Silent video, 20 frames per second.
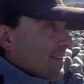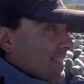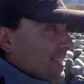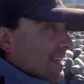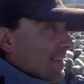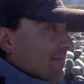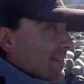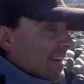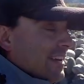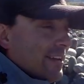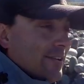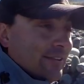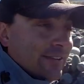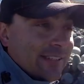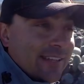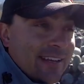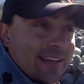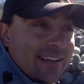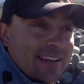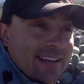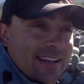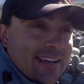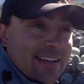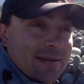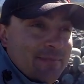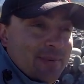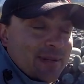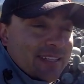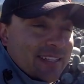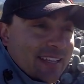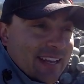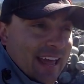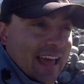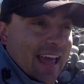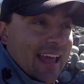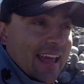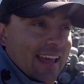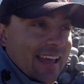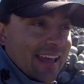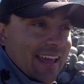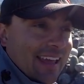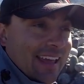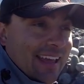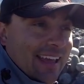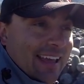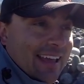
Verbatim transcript: fishing videos. But today,